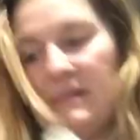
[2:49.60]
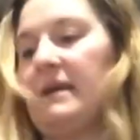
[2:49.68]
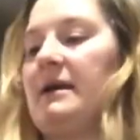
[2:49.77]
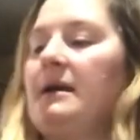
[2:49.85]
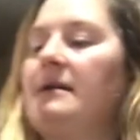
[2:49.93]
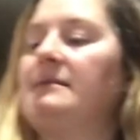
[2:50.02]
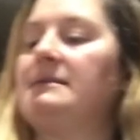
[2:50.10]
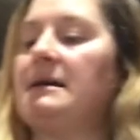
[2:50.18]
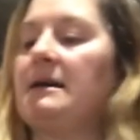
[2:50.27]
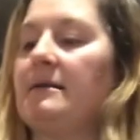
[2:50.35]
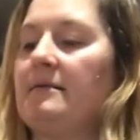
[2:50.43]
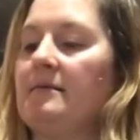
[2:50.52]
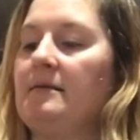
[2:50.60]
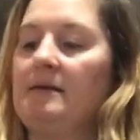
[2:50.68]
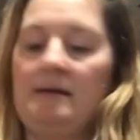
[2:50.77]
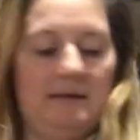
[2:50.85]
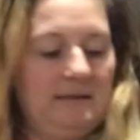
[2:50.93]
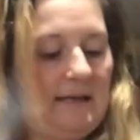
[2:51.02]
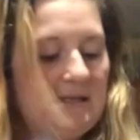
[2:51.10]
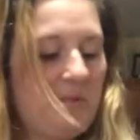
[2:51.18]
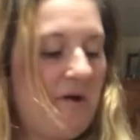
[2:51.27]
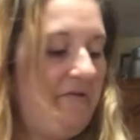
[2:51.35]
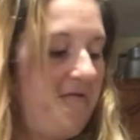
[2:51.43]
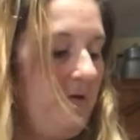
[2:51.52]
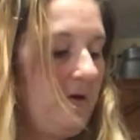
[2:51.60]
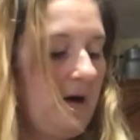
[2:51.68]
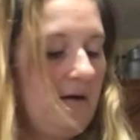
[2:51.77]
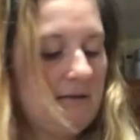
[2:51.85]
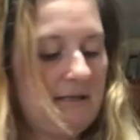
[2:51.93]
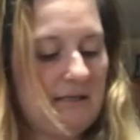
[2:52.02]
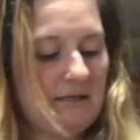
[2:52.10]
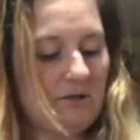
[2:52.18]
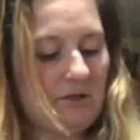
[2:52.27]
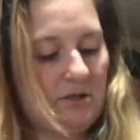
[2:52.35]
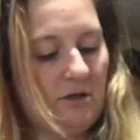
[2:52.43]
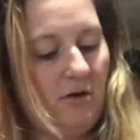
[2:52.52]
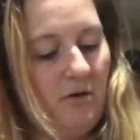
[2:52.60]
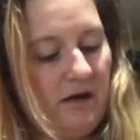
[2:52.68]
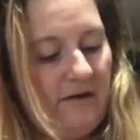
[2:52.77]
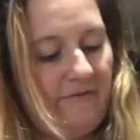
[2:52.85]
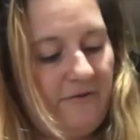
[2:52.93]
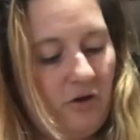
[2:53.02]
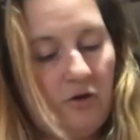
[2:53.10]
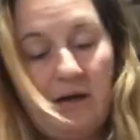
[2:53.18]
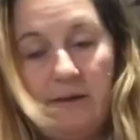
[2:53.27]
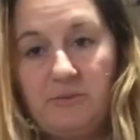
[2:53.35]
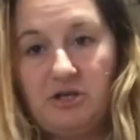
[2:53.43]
And done. So that's about 4 ounces or so of cream